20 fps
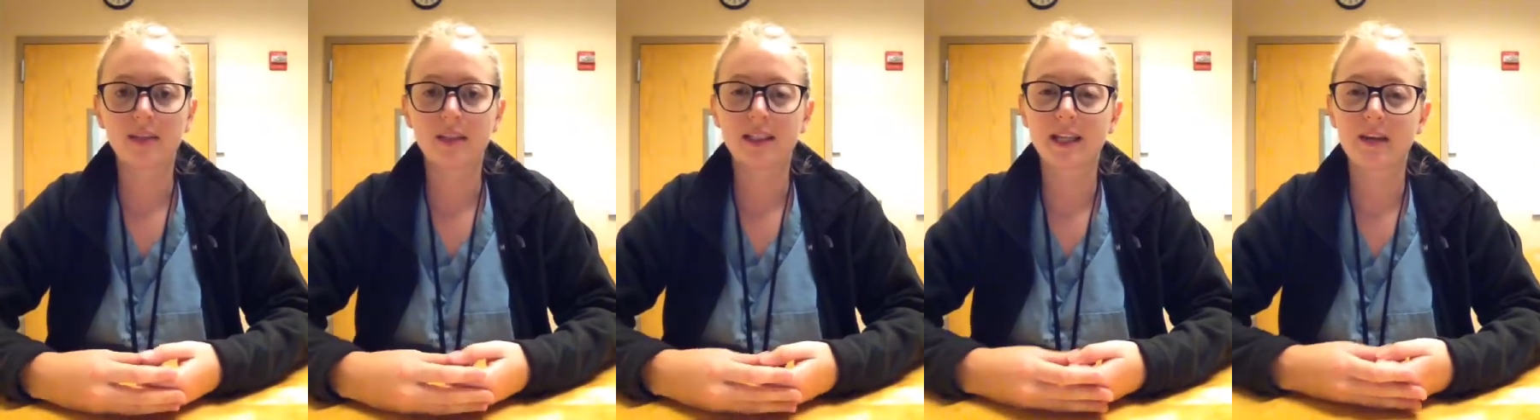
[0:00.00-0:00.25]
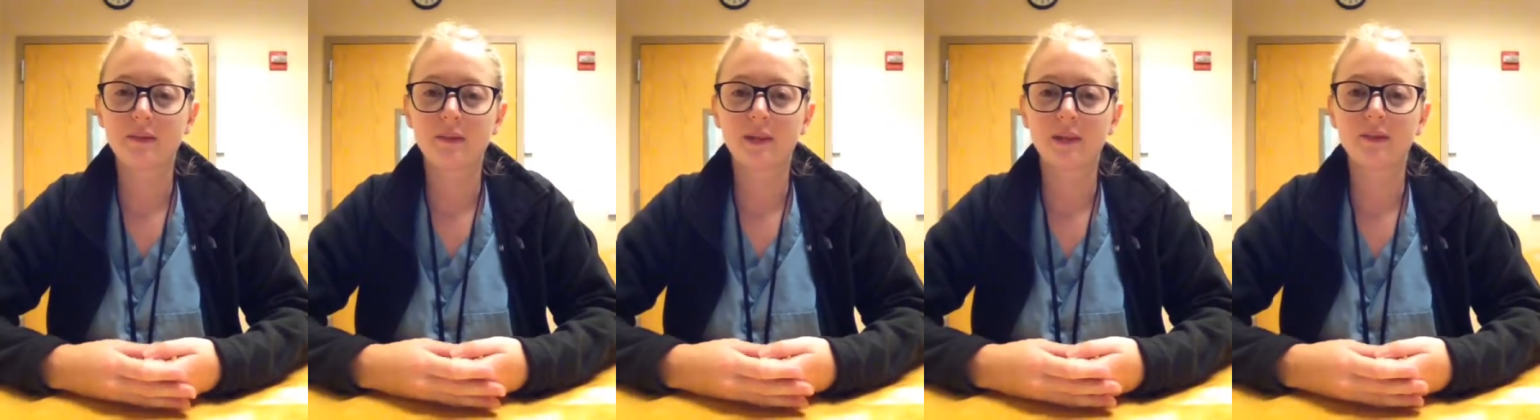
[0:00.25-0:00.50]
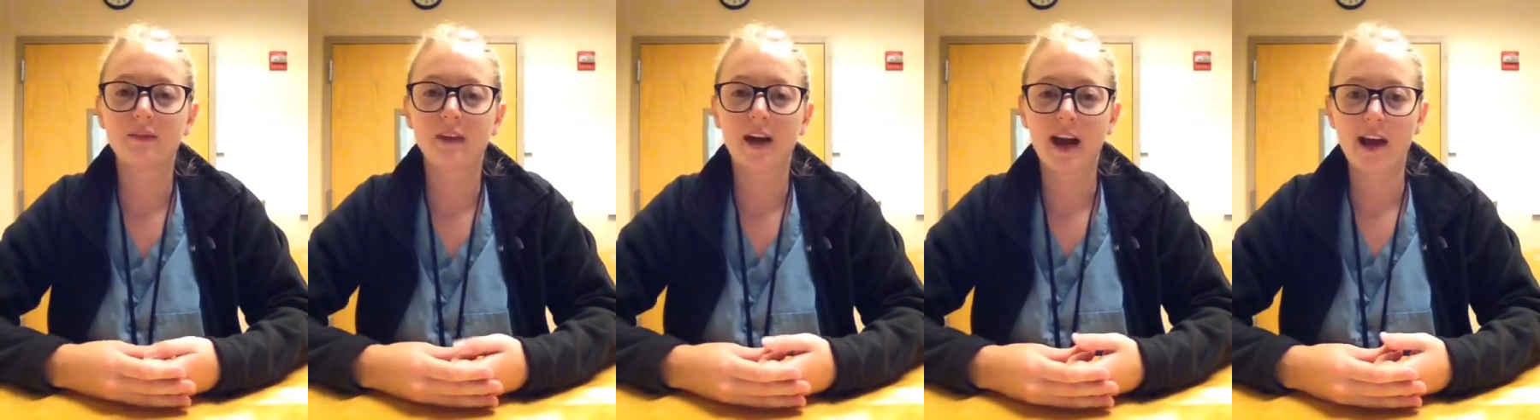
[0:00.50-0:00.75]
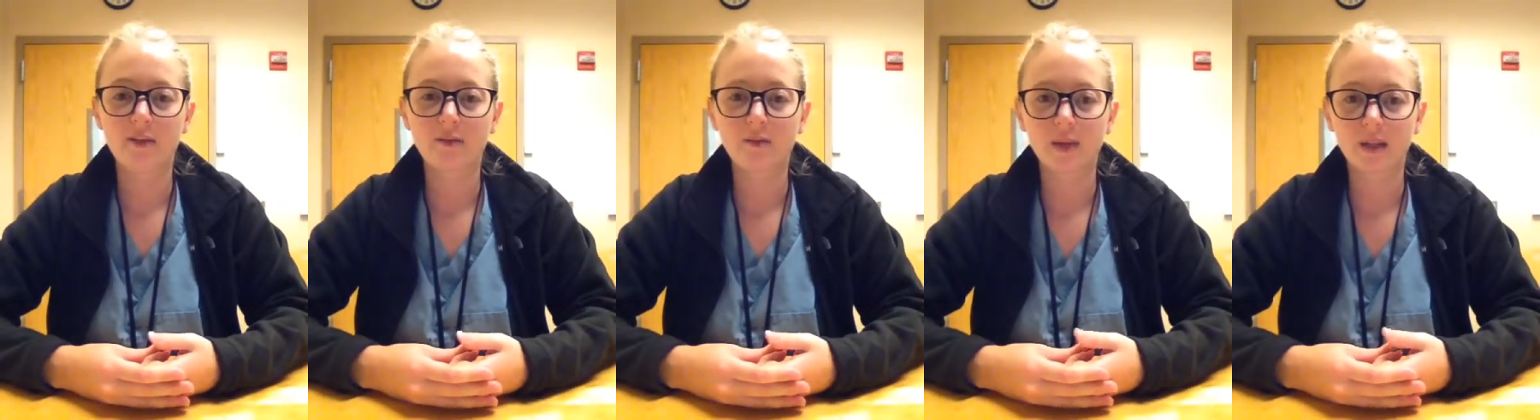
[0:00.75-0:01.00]

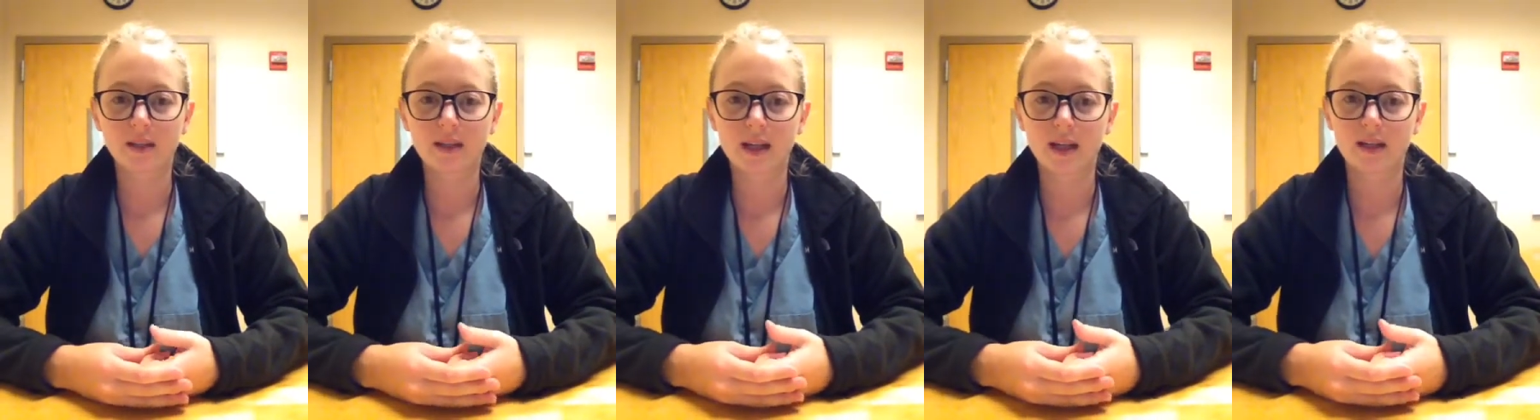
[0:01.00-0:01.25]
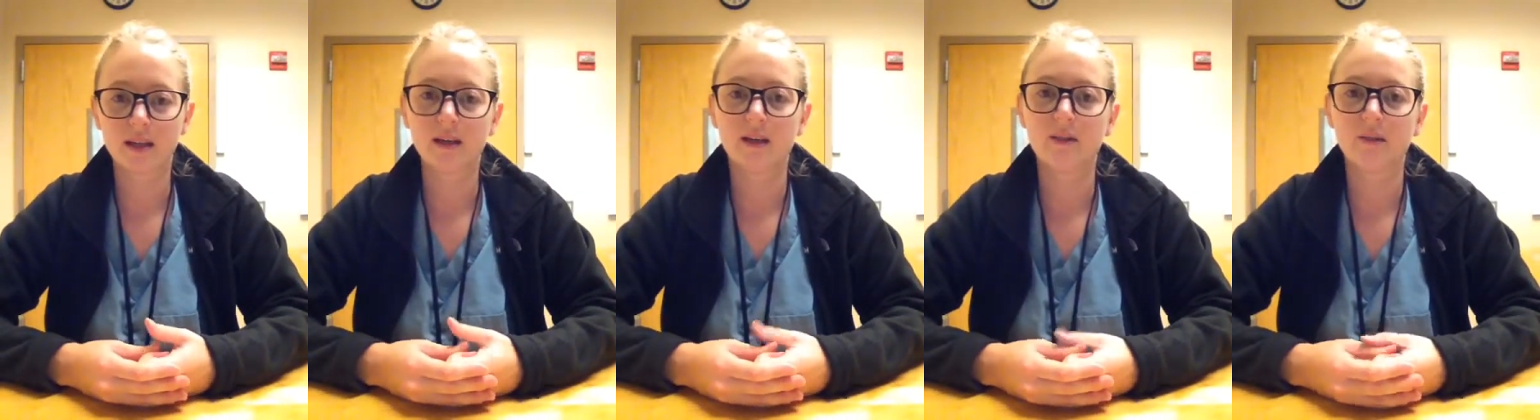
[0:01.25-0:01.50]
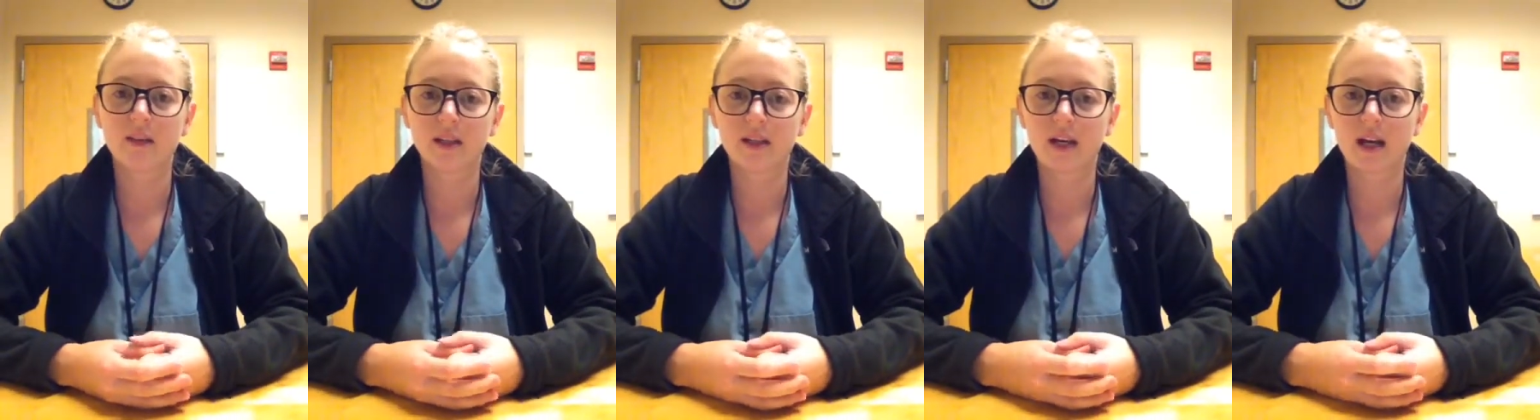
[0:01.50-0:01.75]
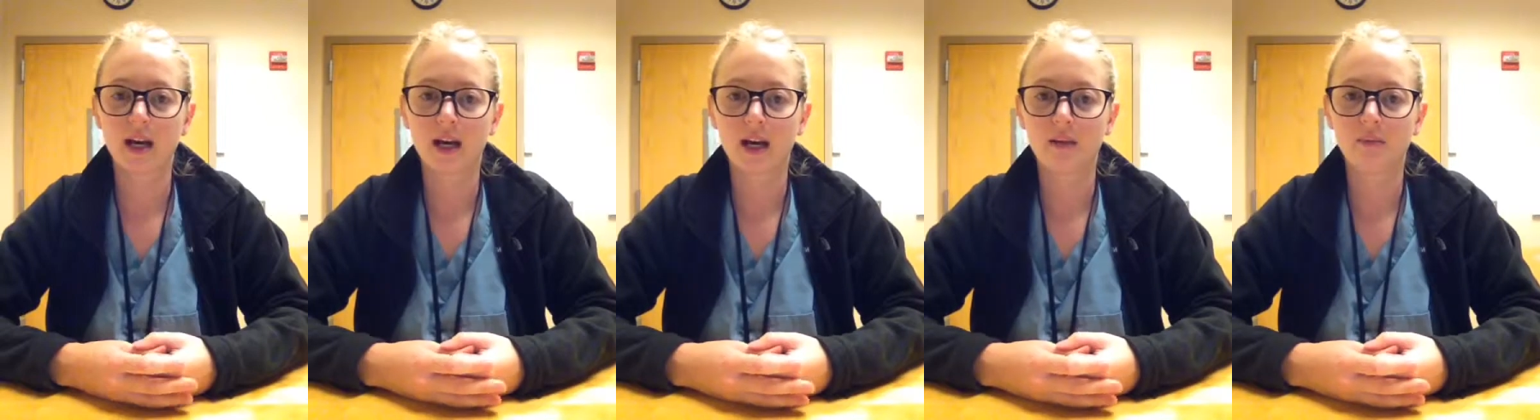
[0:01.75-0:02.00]
75% of the
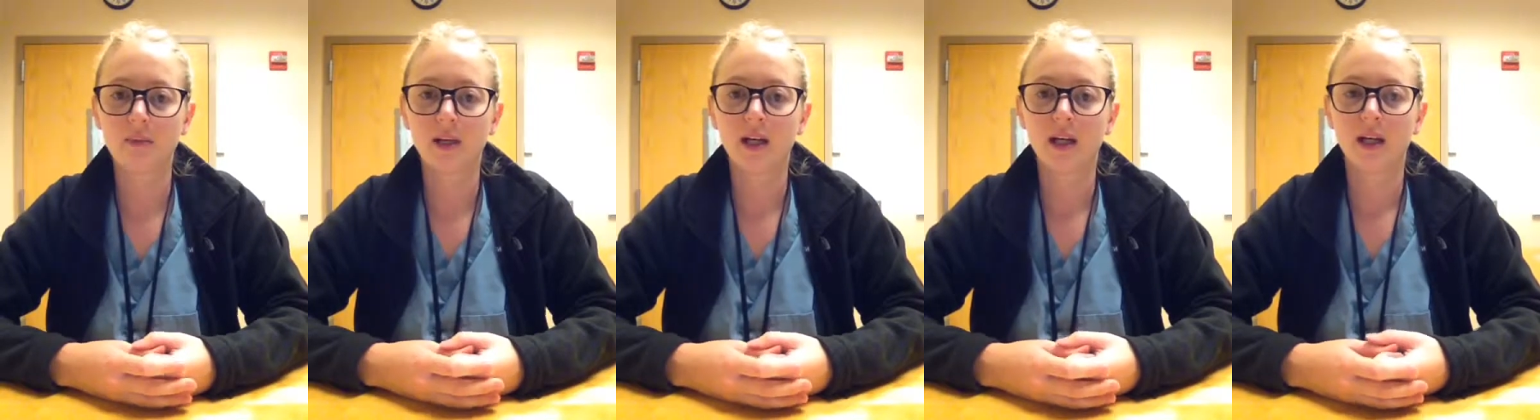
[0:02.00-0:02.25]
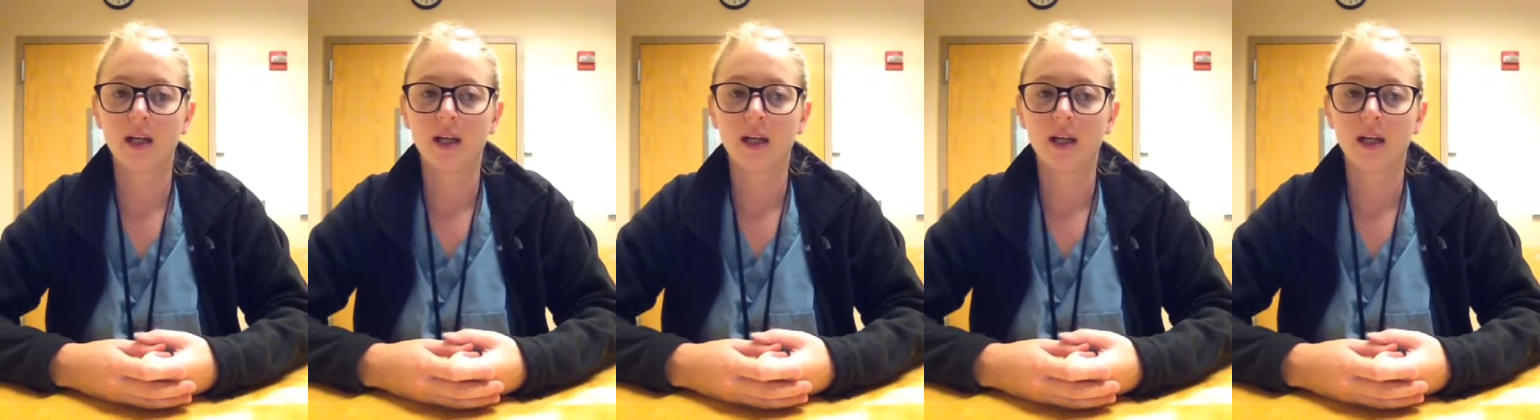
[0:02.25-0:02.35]
time.